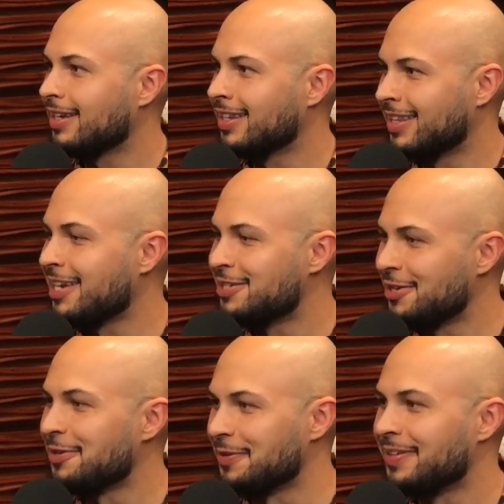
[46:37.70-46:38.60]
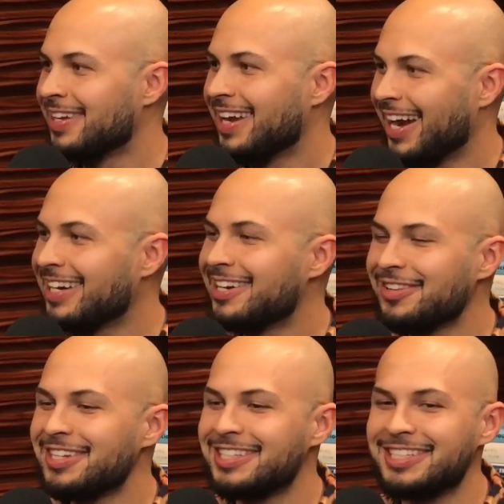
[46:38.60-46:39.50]
They do. Yeah. I hear
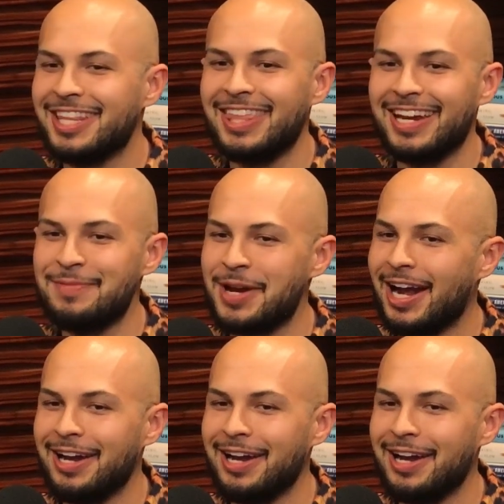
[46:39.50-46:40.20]
this is a thing, but